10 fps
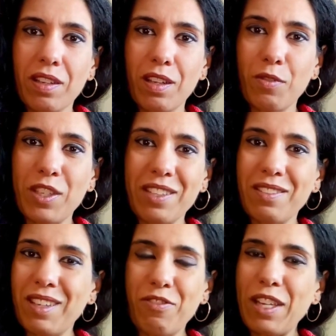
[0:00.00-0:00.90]

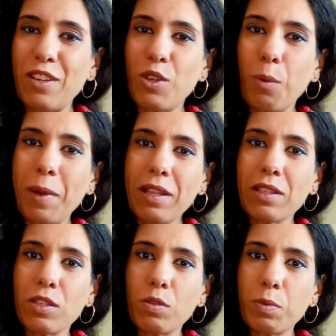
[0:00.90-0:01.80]
If there are no belt
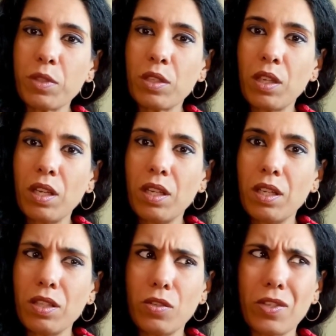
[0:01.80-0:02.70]
loops,
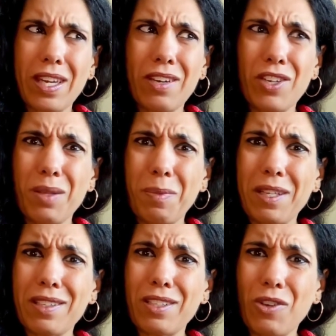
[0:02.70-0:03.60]
do you carry the
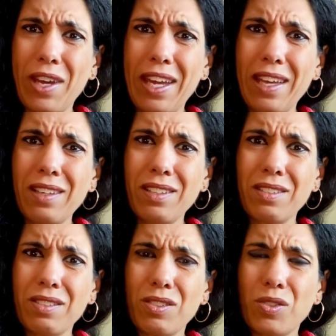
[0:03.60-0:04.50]
belt in your hand?
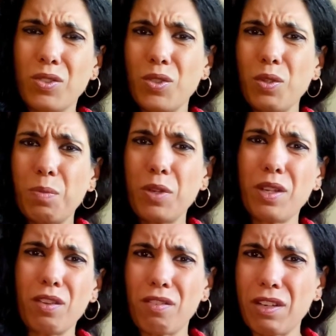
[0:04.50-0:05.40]
Do you put
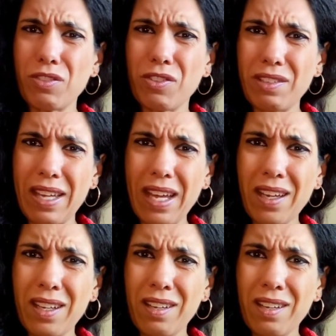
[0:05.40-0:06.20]
it around your neck?